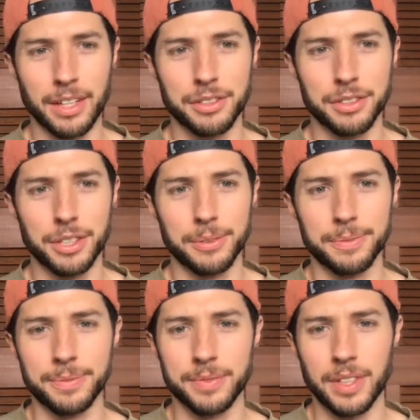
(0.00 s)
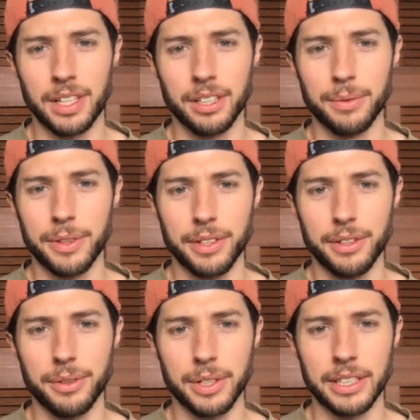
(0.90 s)
So I love what they're
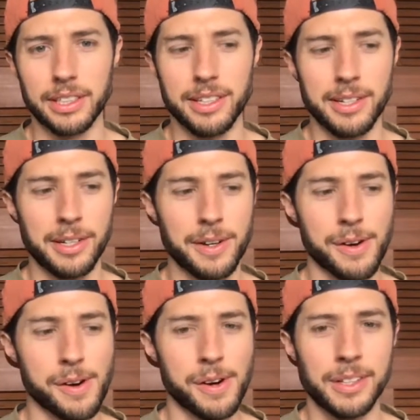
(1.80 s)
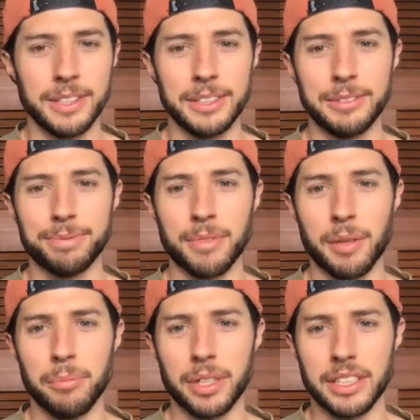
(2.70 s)
doing
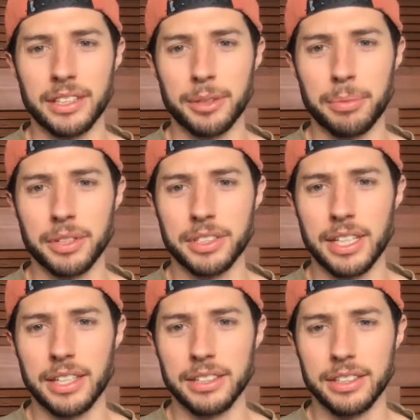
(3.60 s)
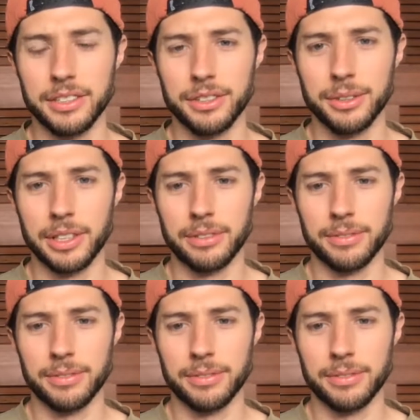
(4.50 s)
and bringing their personalities to it,